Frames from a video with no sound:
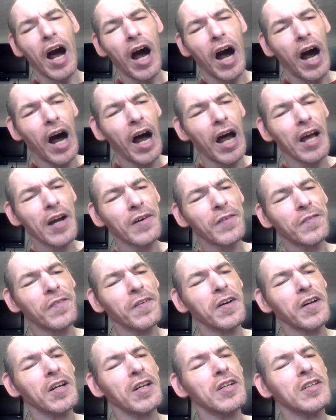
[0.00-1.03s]
I
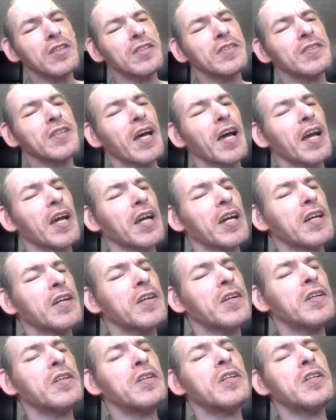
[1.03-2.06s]
want to say
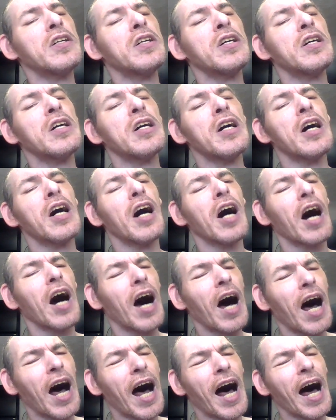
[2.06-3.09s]

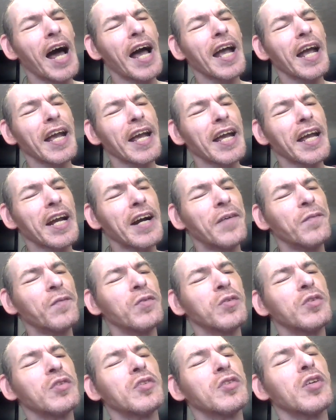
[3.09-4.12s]
I am
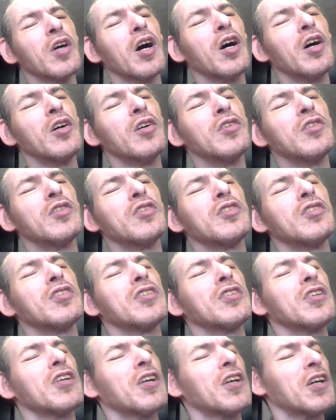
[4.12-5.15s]
so
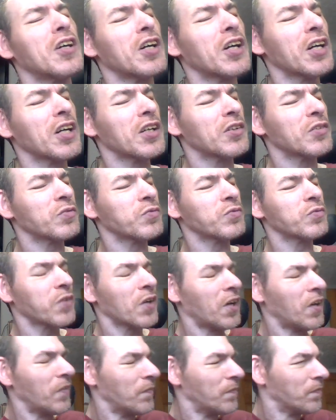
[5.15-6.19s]
sorry
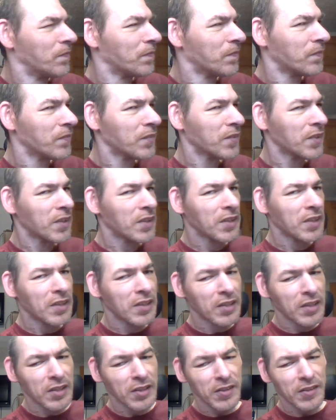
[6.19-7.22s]
for
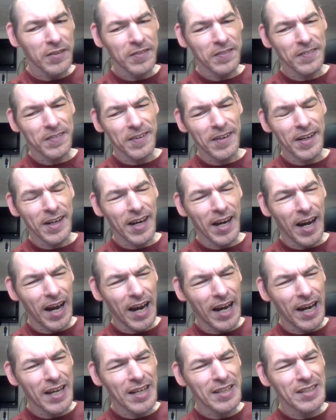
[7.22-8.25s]
what
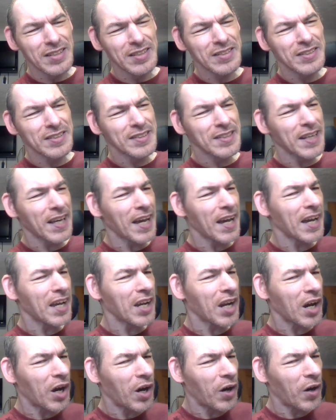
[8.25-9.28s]
I said
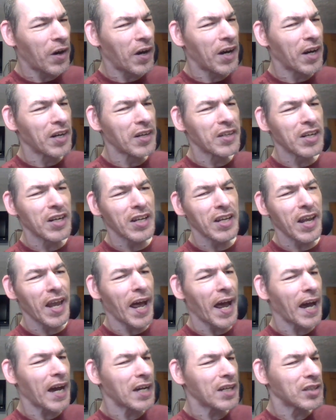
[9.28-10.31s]
on the
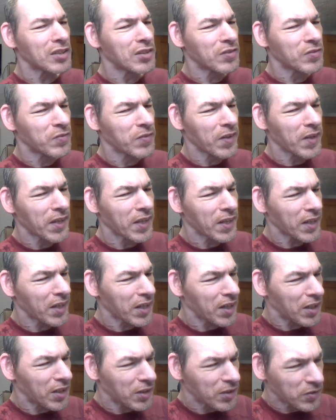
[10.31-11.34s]
last
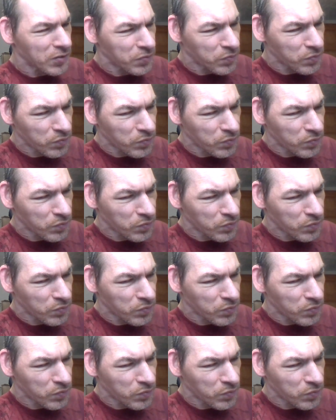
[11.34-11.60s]
video,